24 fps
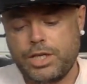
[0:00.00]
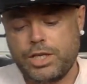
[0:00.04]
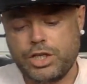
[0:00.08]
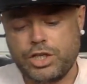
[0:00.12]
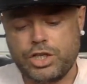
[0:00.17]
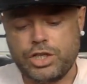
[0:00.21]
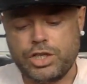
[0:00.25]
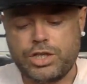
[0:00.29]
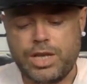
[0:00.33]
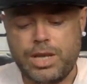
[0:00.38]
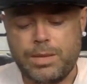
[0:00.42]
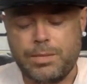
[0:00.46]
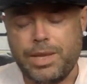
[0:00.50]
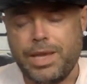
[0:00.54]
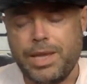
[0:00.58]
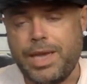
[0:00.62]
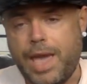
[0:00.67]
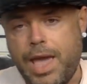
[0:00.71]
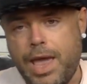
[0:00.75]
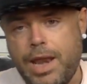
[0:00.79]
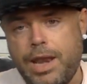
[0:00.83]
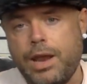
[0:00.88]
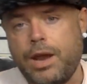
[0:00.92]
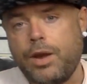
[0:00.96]
Just a shame
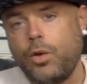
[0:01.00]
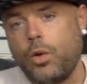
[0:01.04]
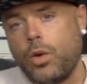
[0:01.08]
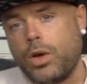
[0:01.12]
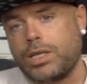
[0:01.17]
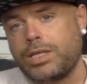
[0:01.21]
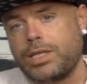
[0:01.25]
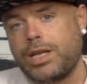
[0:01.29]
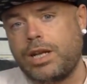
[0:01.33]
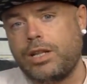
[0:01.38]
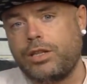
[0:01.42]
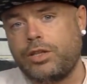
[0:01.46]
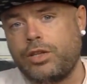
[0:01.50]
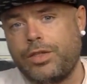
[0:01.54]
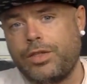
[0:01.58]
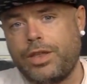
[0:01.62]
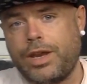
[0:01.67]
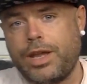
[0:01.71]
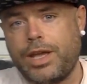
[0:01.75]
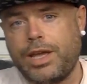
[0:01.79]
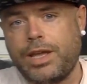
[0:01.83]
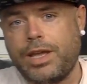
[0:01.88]
again, I know I said it the other